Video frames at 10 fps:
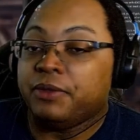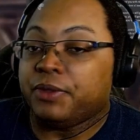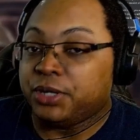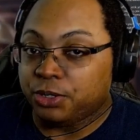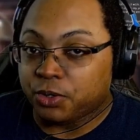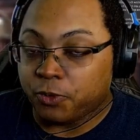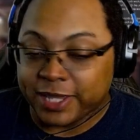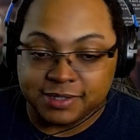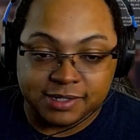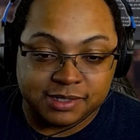the new
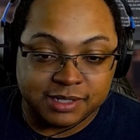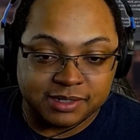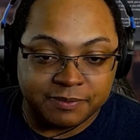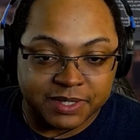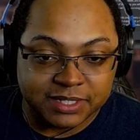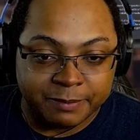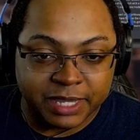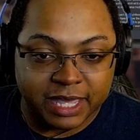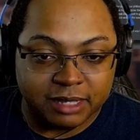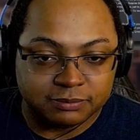questing system that's coming
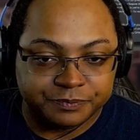out.